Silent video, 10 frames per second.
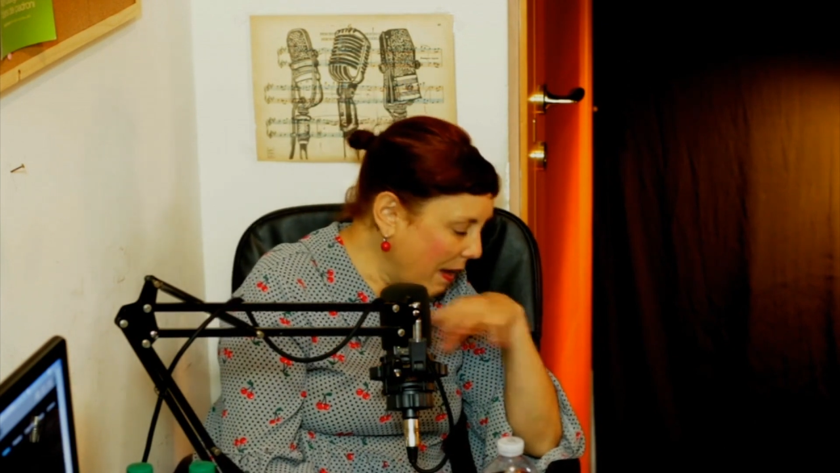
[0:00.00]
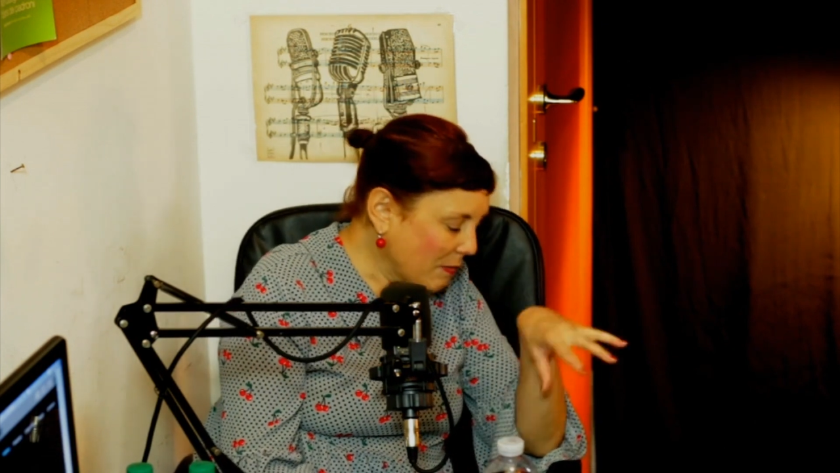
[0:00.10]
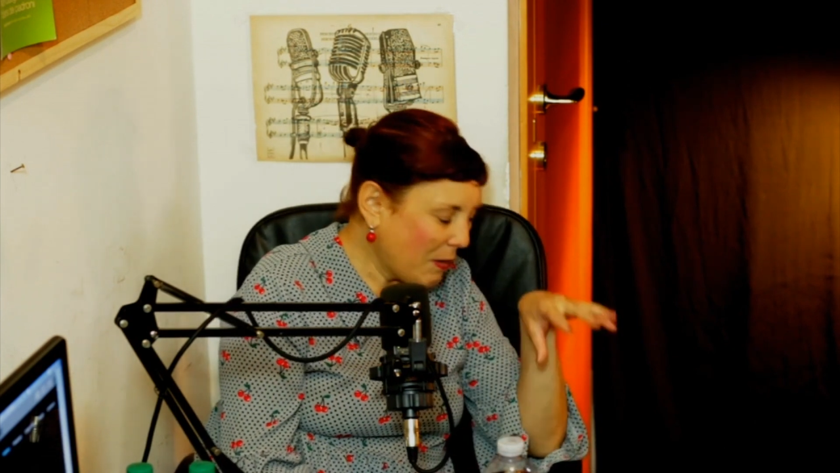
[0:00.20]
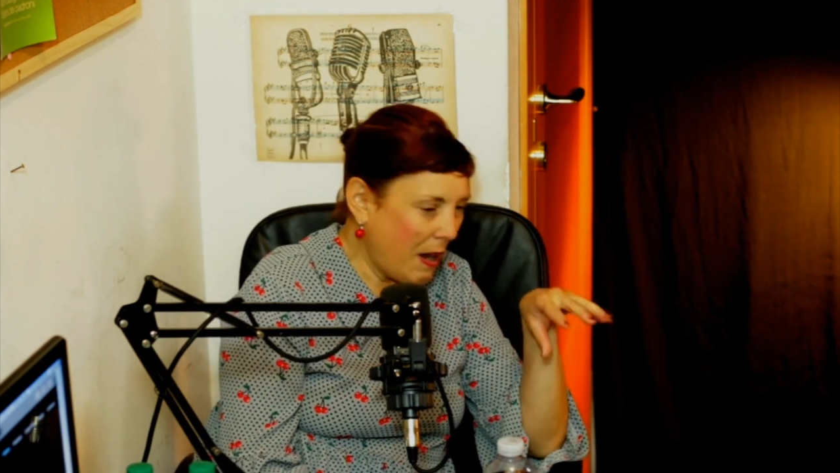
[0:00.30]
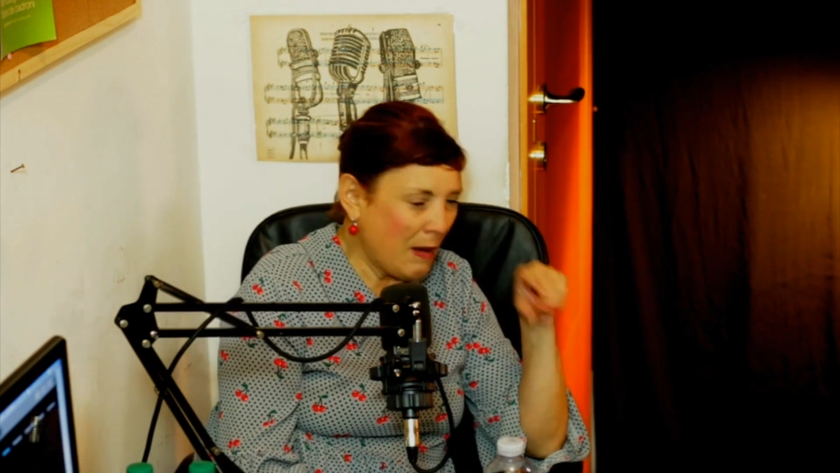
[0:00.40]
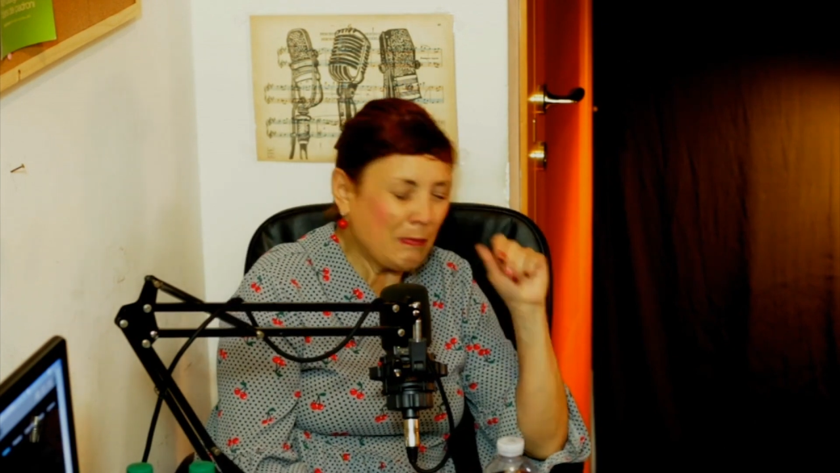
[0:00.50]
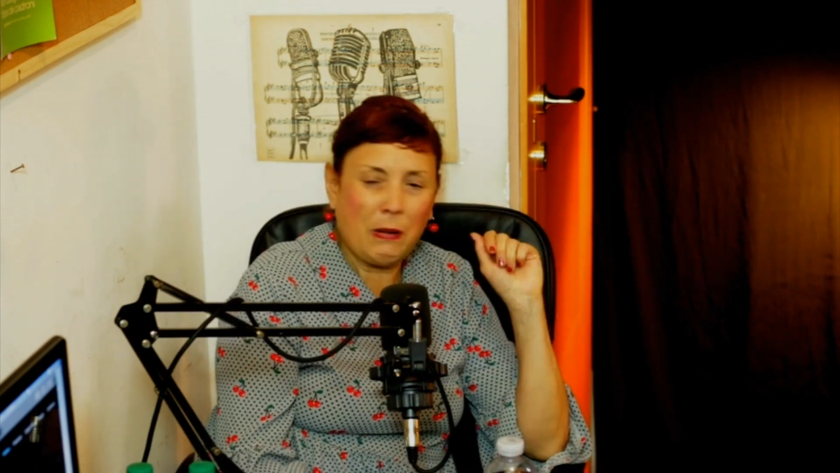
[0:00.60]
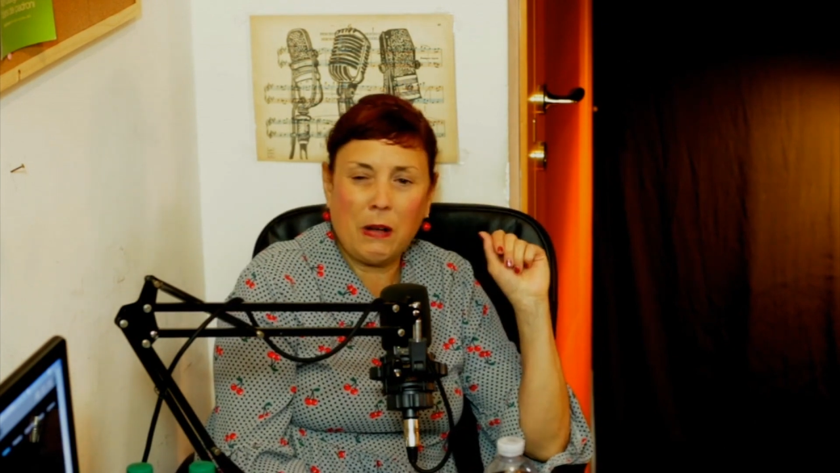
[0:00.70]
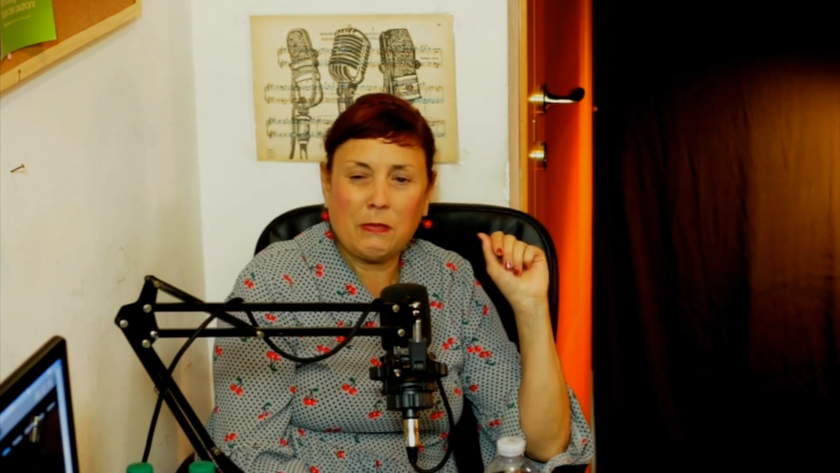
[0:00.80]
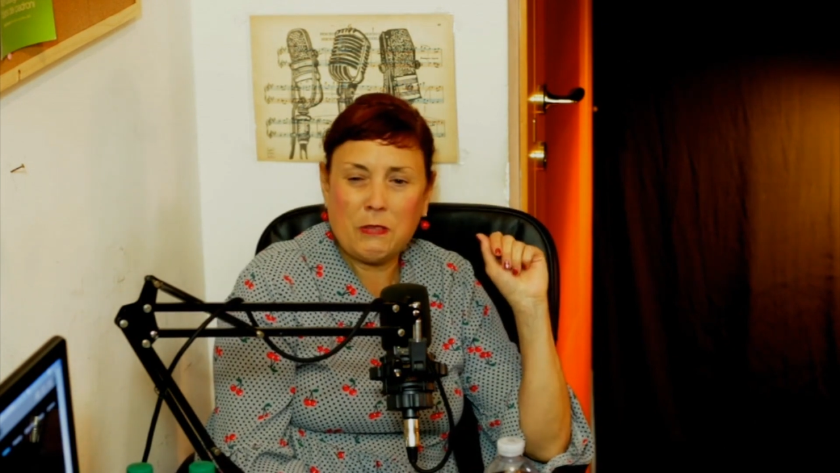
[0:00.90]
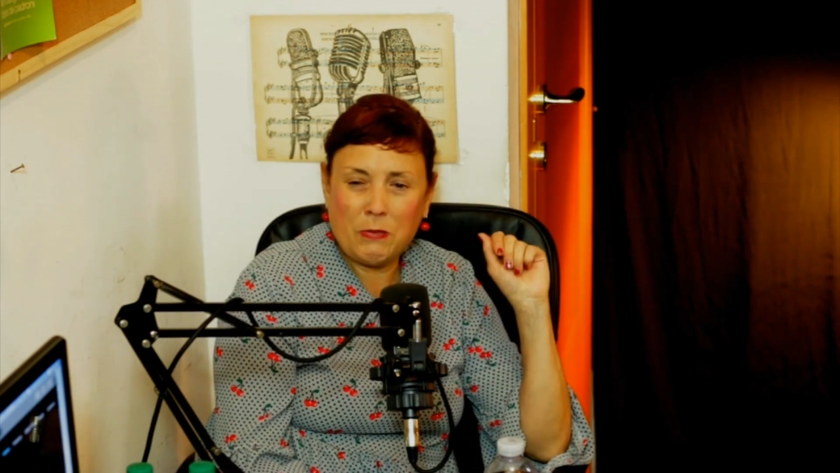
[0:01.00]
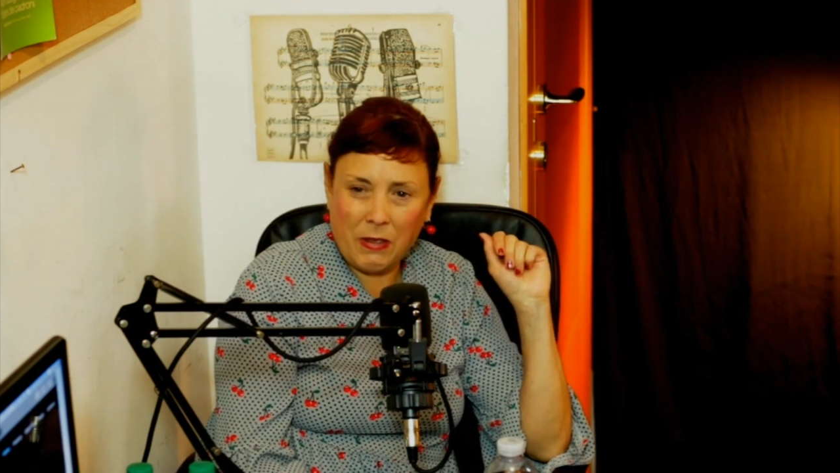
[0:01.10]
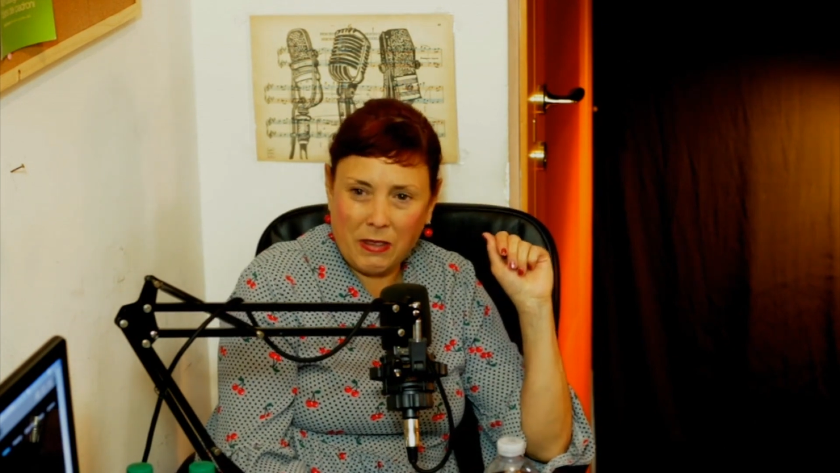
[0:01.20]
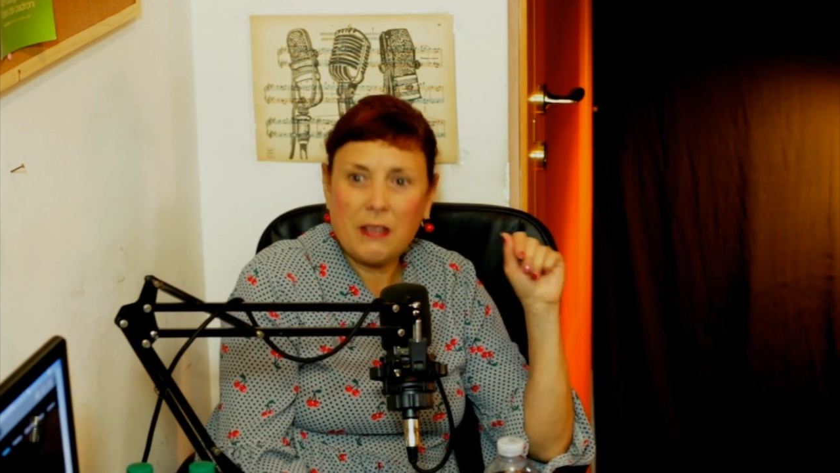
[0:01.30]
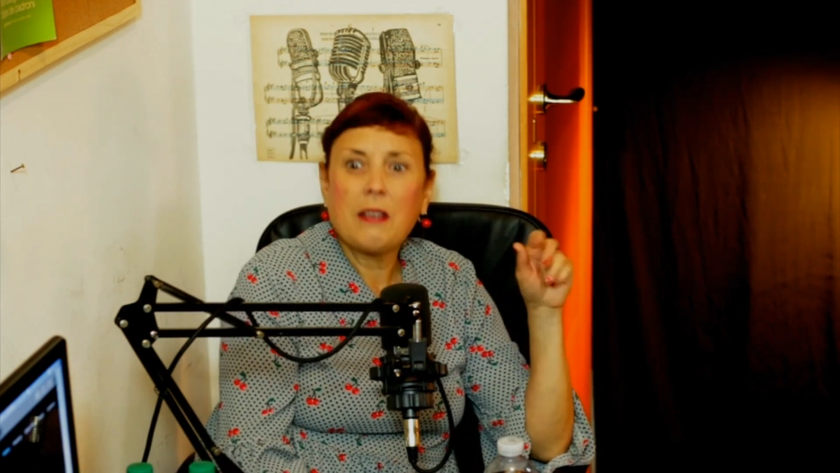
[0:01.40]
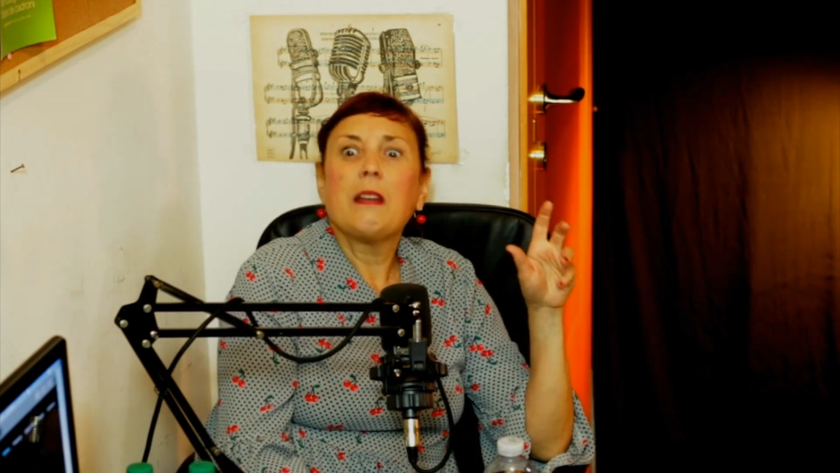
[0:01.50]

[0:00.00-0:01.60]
ever had problems with